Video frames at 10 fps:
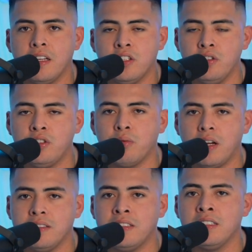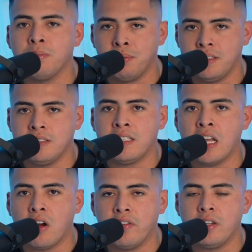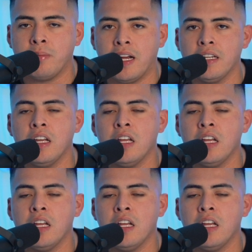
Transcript: You should want discipline to take over your mind.